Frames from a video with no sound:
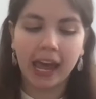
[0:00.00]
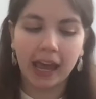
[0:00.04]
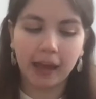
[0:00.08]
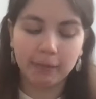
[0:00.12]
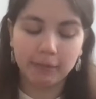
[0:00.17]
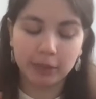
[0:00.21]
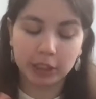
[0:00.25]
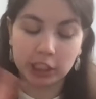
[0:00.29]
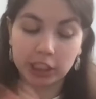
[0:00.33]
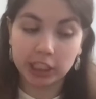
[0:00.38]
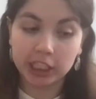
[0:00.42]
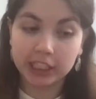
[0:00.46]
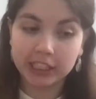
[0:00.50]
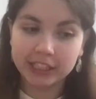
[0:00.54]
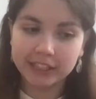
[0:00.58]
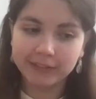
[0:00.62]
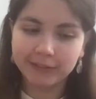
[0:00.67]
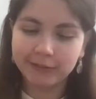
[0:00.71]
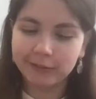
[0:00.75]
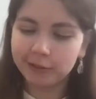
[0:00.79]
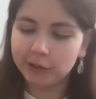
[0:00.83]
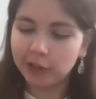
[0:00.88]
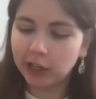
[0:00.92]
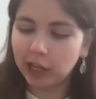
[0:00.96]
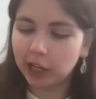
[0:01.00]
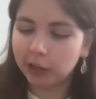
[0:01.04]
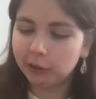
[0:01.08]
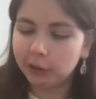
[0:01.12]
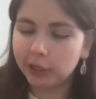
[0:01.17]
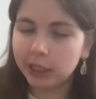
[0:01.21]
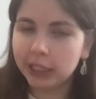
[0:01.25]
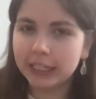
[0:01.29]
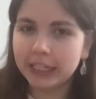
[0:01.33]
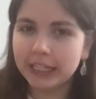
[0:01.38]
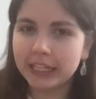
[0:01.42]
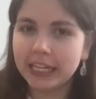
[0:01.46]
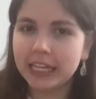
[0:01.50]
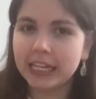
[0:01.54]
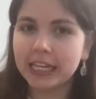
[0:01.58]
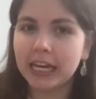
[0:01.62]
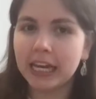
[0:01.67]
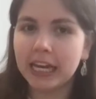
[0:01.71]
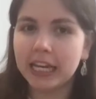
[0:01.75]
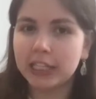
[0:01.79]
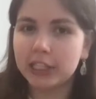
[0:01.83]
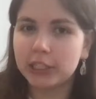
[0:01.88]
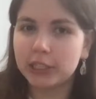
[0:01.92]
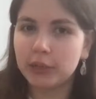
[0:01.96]
But you need some food coloring, you need
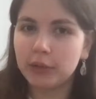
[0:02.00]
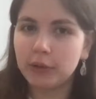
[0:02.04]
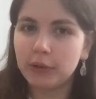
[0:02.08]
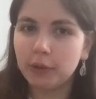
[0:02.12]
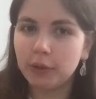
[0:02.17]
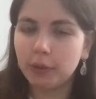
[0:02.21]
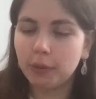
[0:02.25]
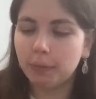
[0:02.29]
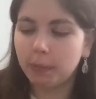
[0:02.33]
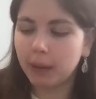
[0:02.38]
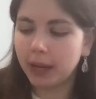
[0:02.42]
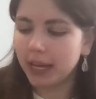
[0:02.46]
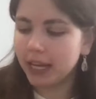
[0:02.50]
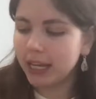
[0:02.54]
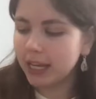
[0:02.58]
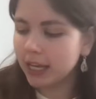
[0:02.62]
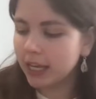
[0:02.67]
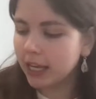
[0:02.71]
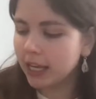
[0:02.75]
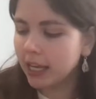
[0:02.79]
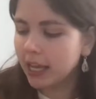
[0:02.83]
a toothpick,